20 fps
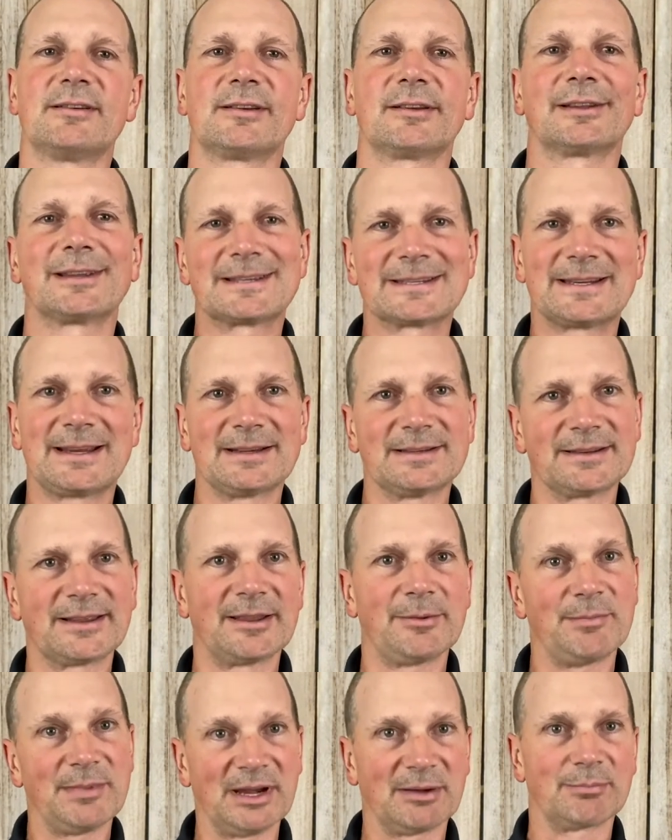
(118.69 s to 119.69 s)
Let's get to the
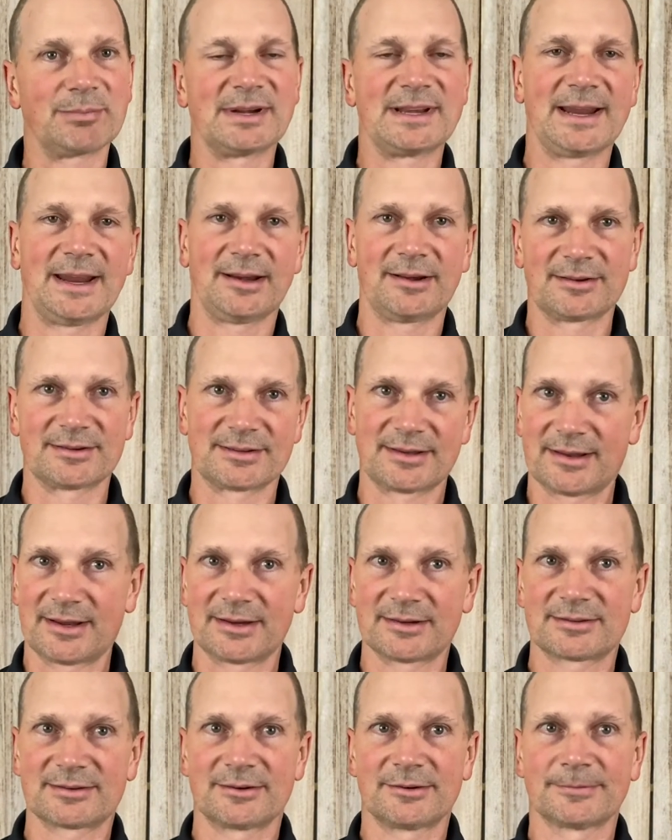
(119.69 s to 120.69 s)
meat and potatoes of
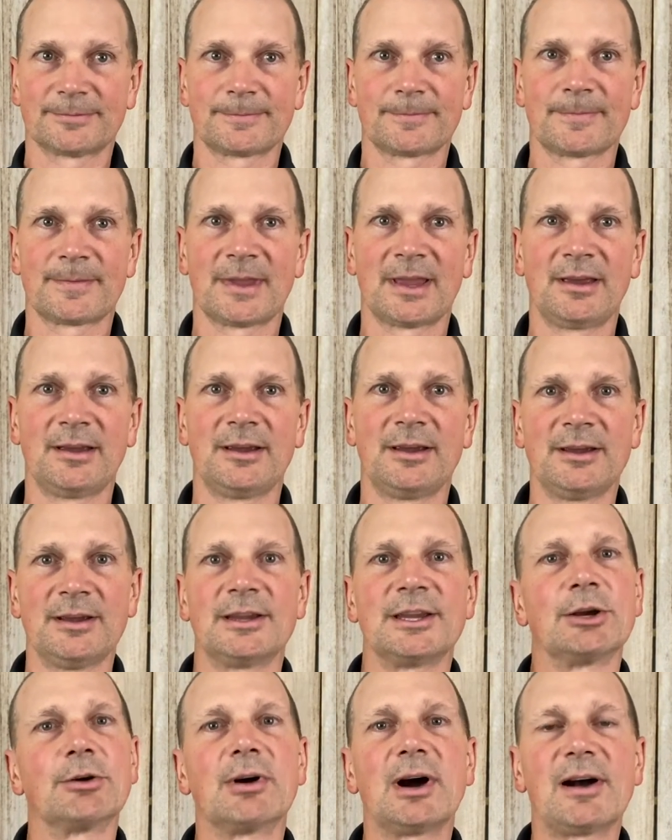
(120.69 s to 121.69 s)
this.
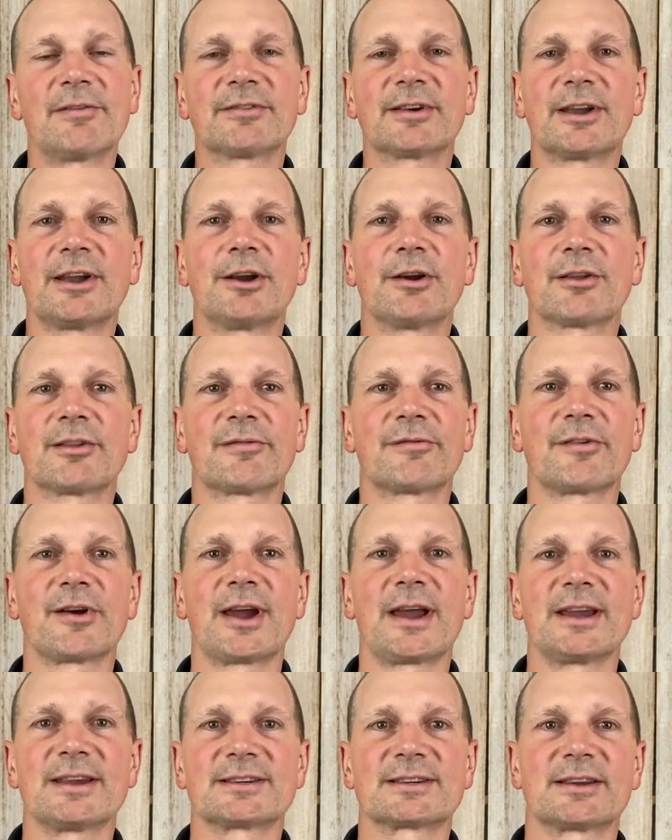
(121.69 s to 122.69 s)
You'll often hear the
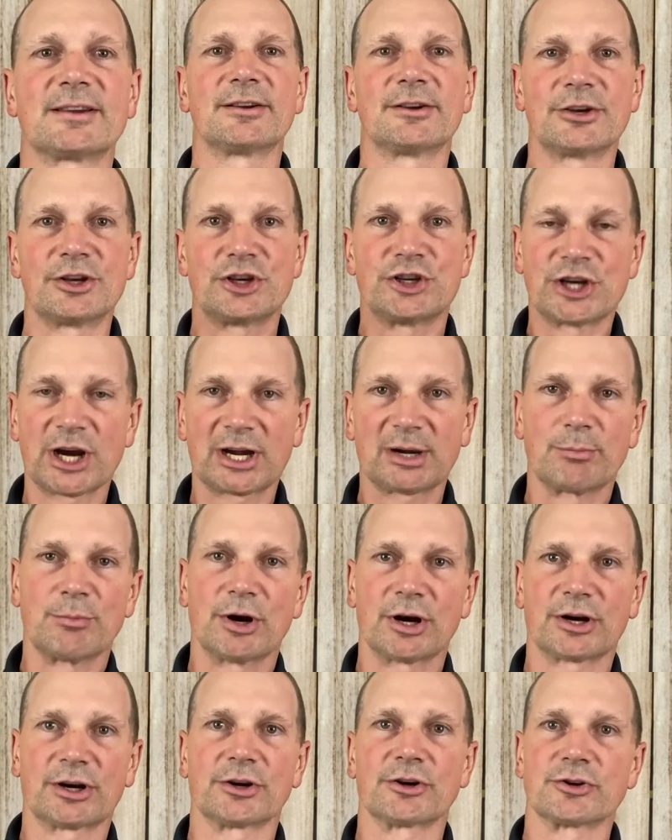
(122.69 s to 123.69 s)
phrase
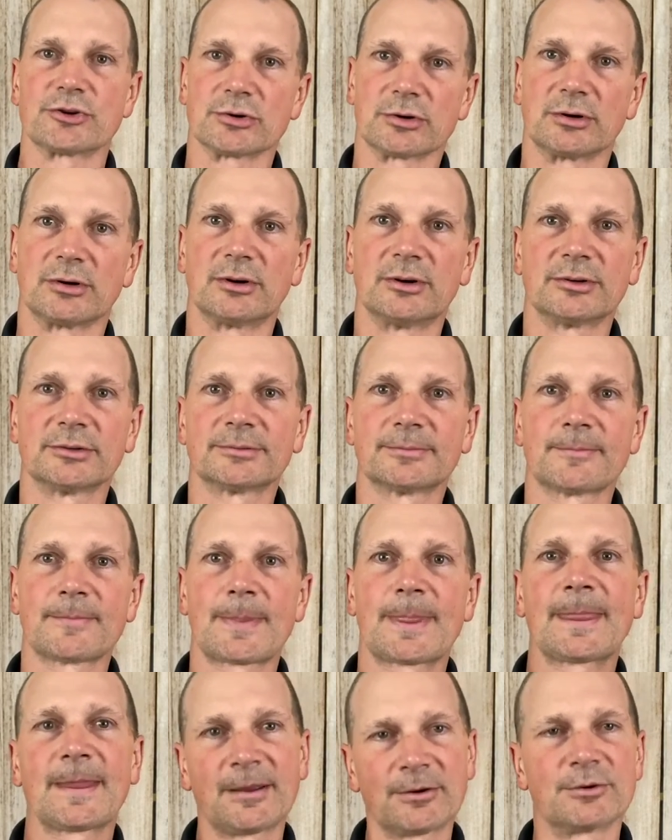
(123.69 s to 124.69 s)
checkbook control,
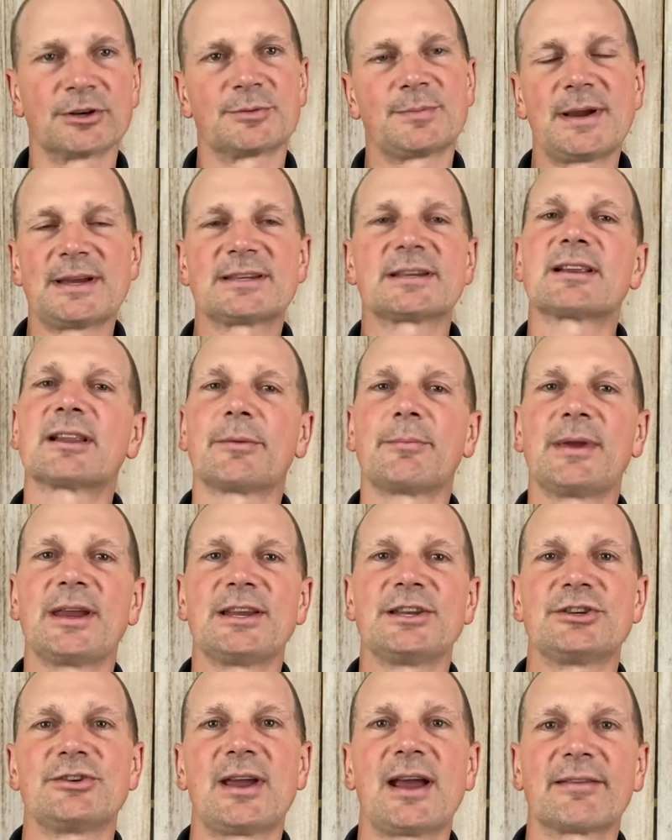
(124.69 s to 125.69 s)
which basically
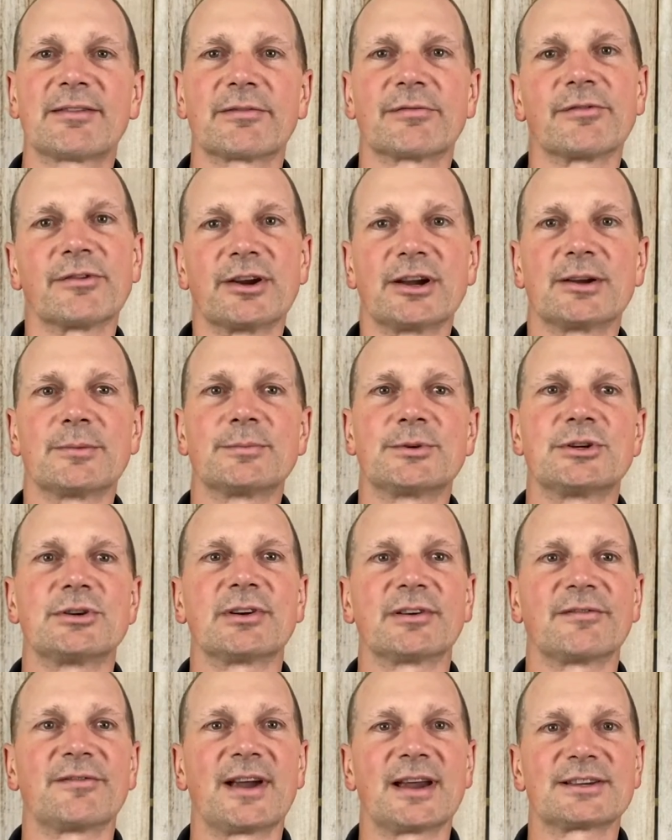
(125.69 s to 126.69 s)
means you have the freedom to
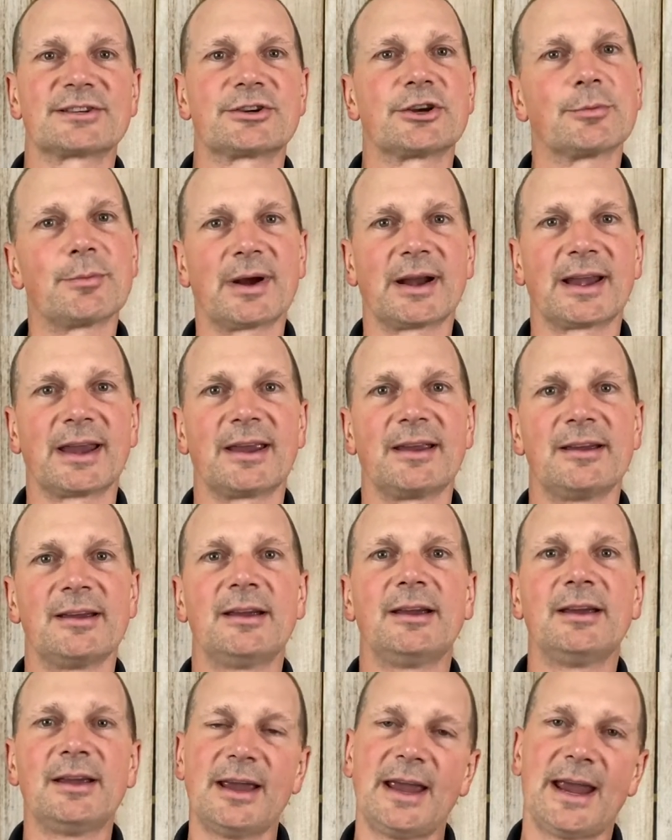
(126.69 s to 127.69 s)
invest your money
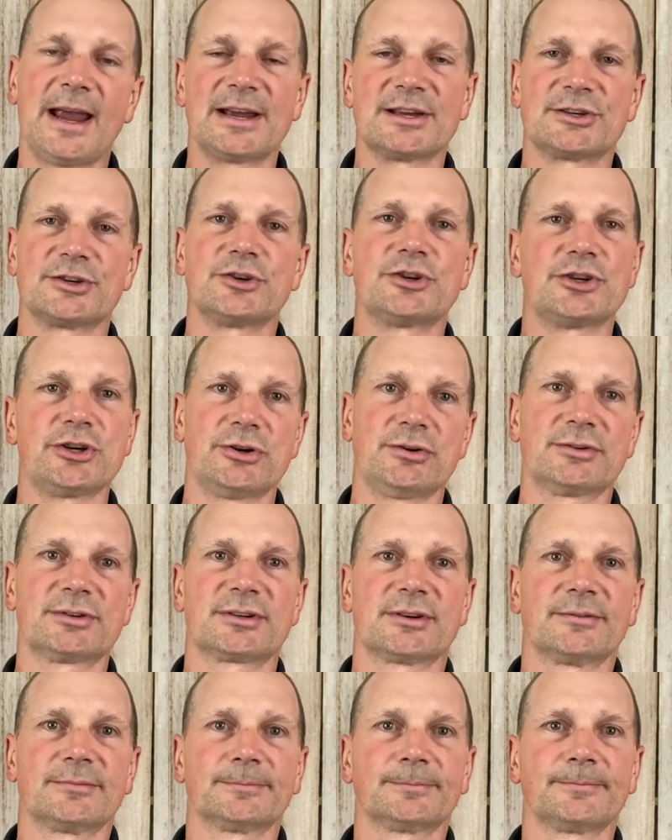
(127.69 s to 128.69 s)
as you choose.
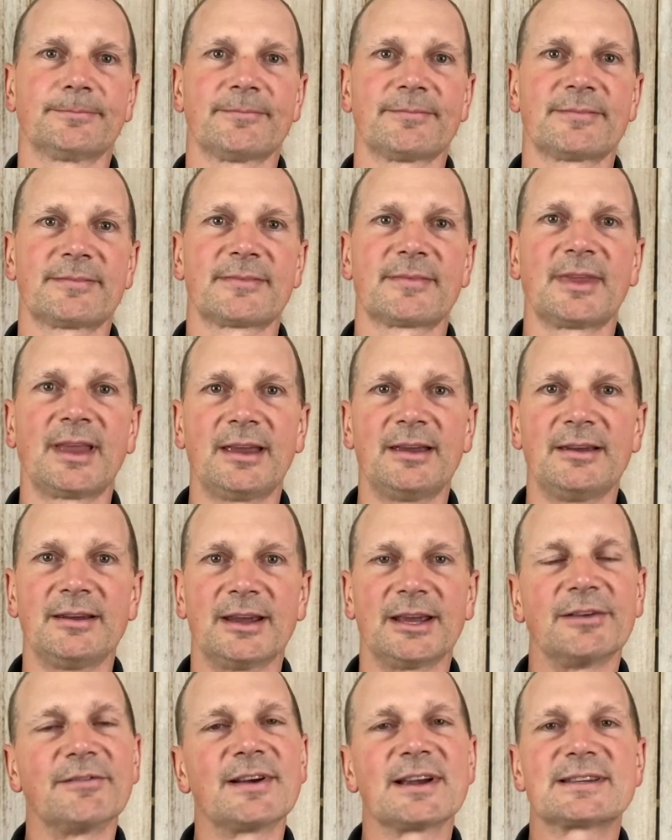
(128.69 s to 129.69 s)

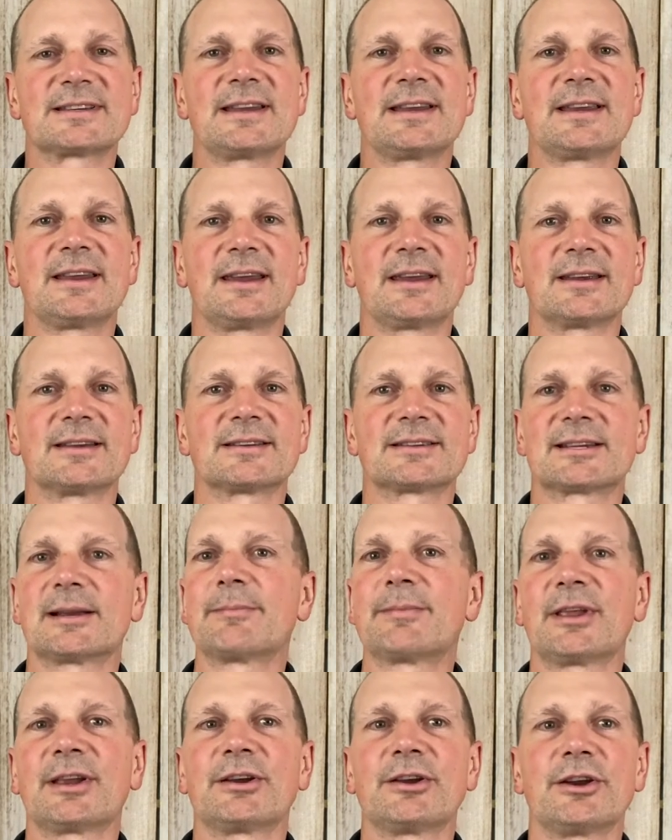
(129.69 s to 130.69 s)
Investing in
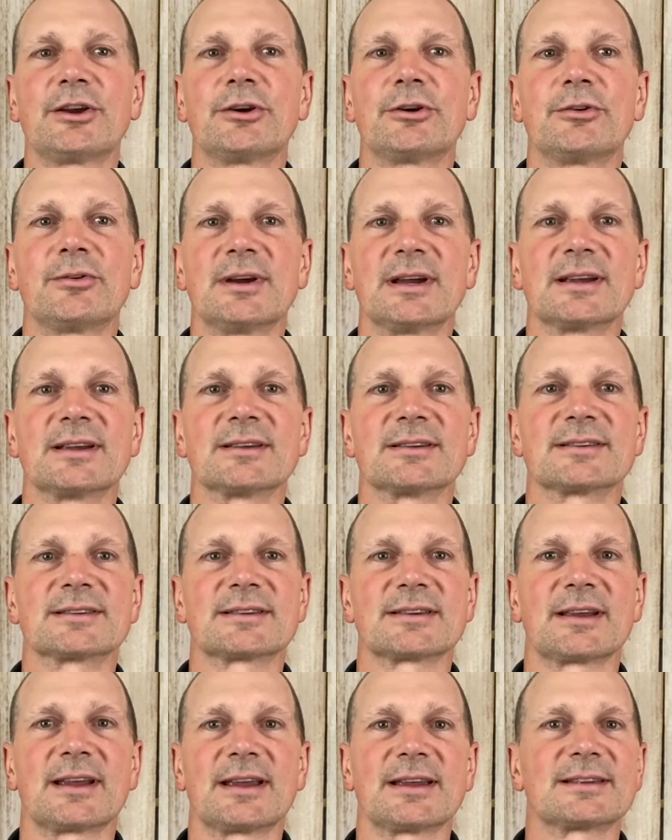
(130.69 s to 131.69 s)
something new is
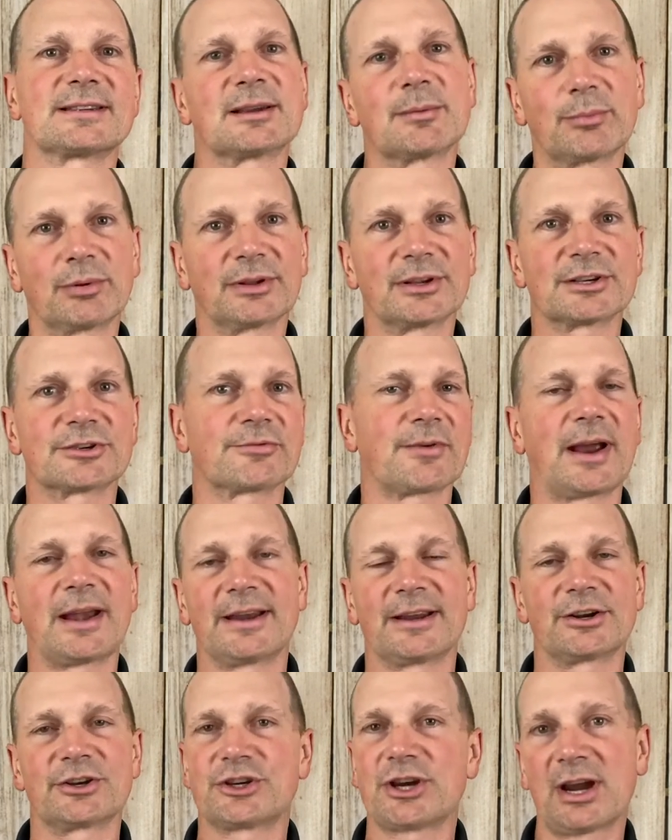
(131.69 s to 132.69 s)
as simple as writing
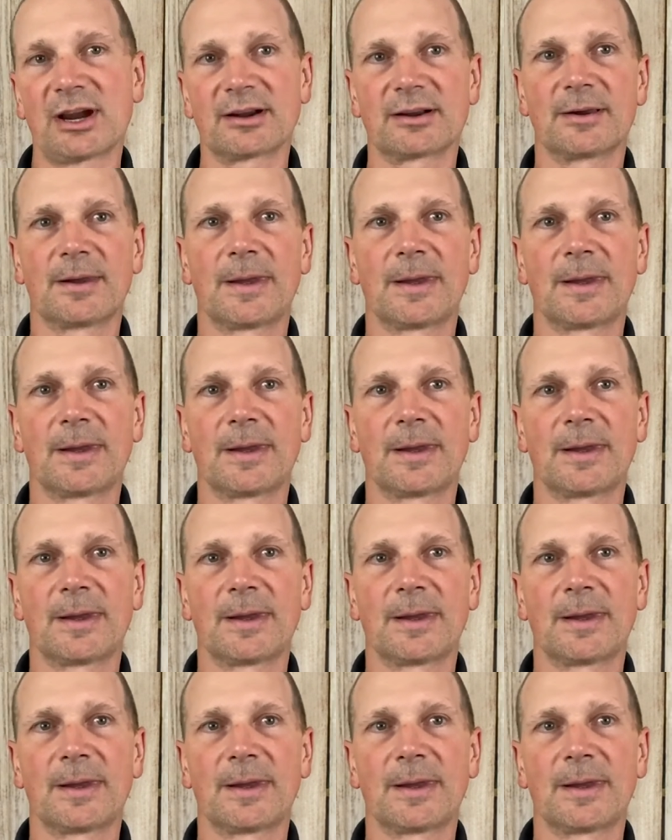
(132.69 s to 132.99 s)
a check.